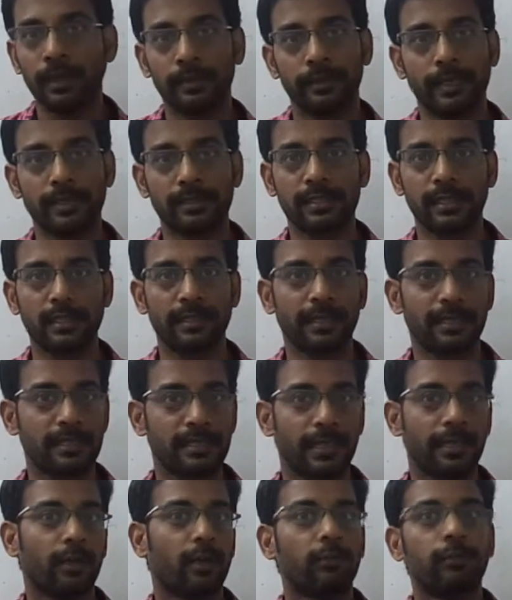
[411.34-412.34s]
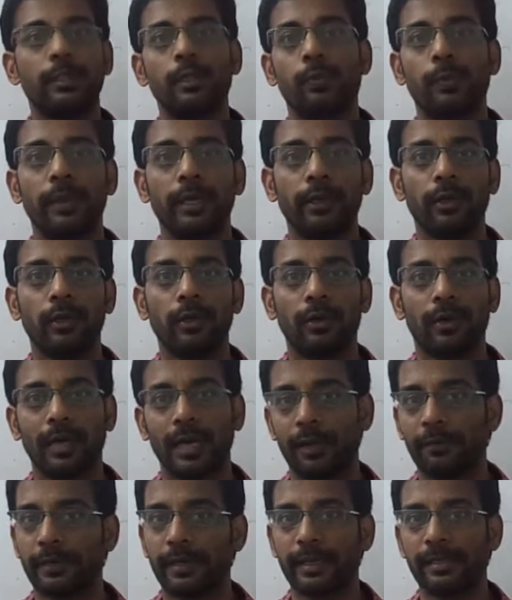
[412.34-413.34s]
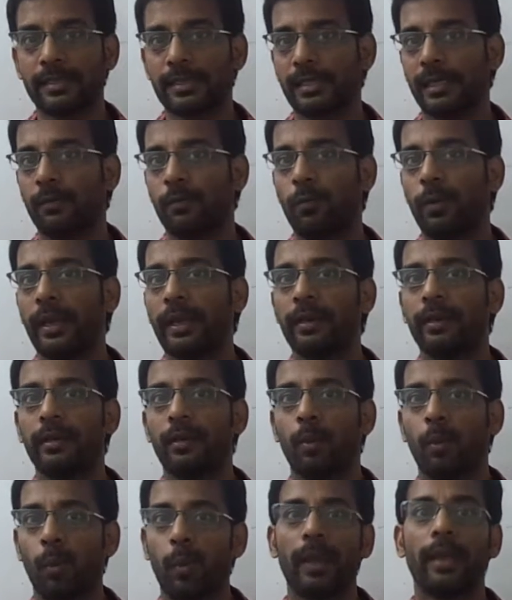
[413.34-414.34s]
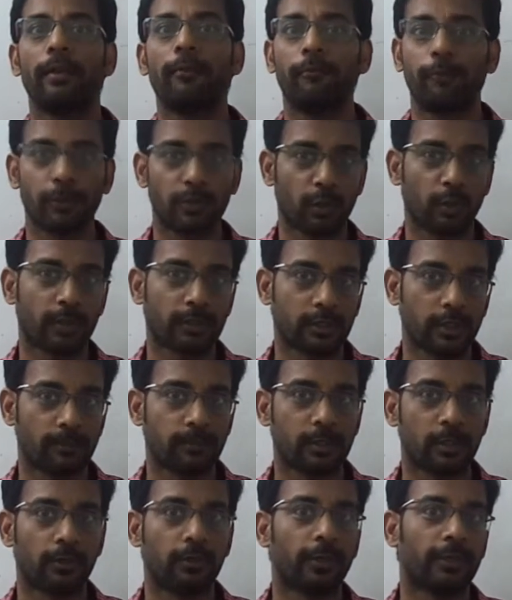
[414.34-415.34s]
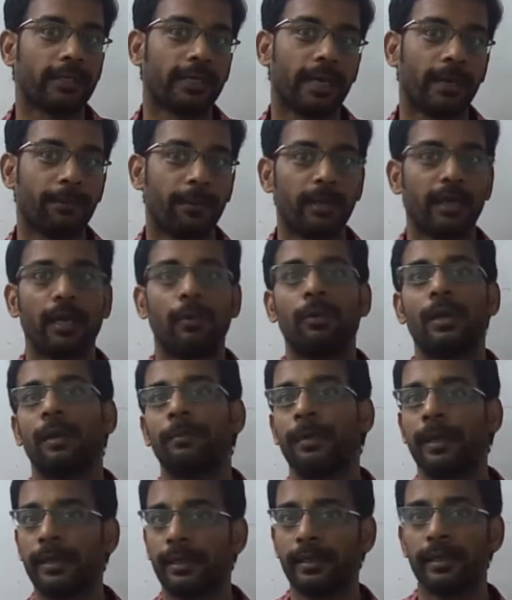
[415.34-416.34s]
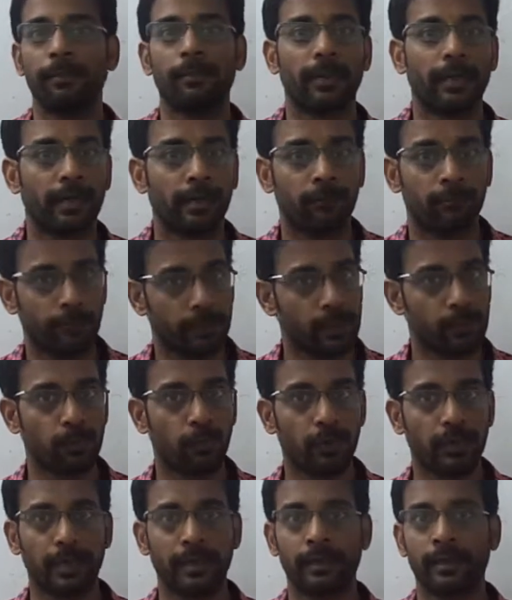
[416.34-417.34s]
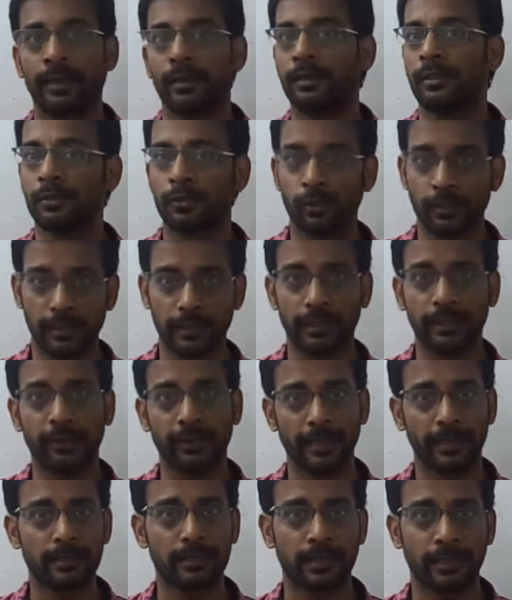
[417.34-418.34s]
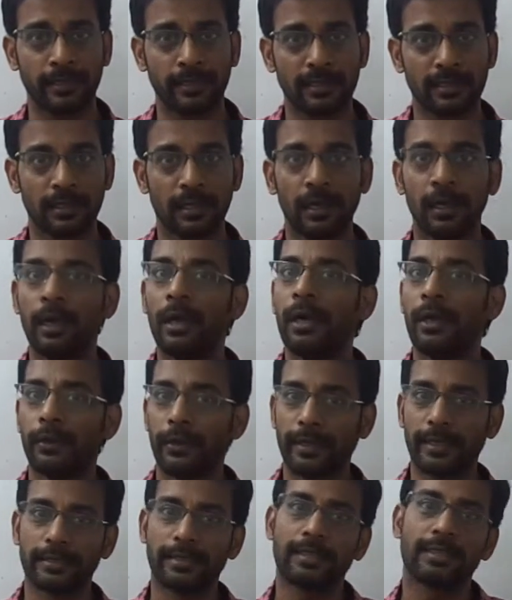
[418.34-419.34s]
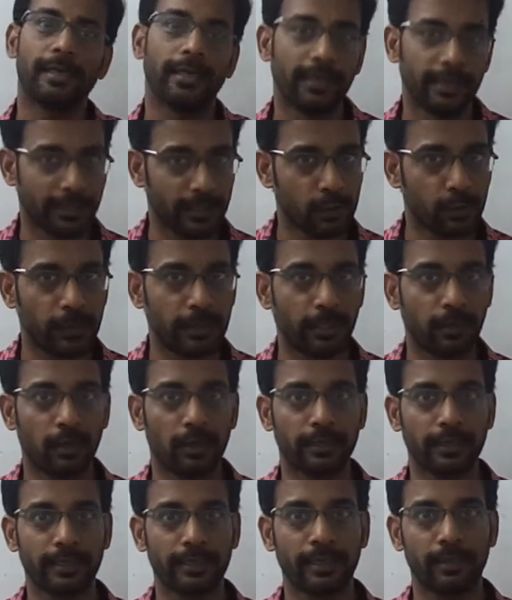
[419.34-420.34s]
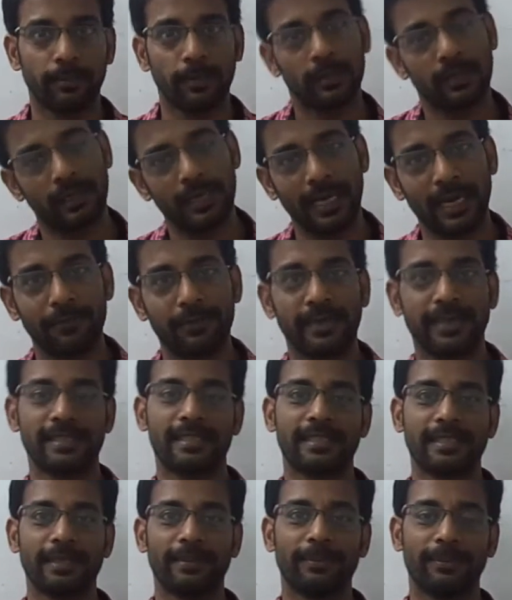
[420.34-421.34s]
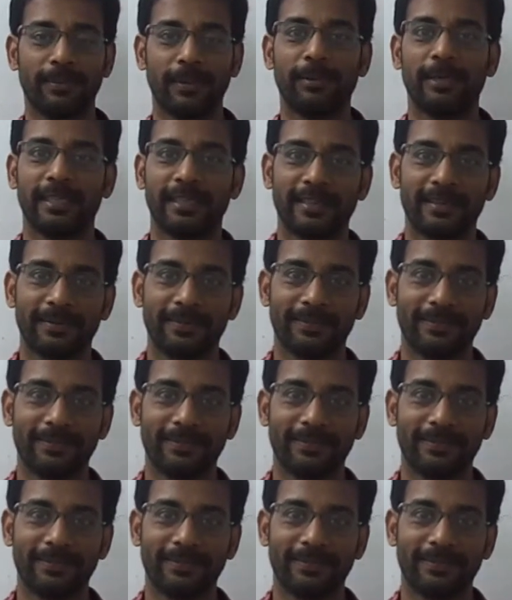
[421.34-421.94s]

That's it. That's the end of this video. Have a nice time. When future workshops are going to happen, I will update it in my Facebook and other social networking sites. You can just get in touch with the contact number. Have a nice time. Bye-bye.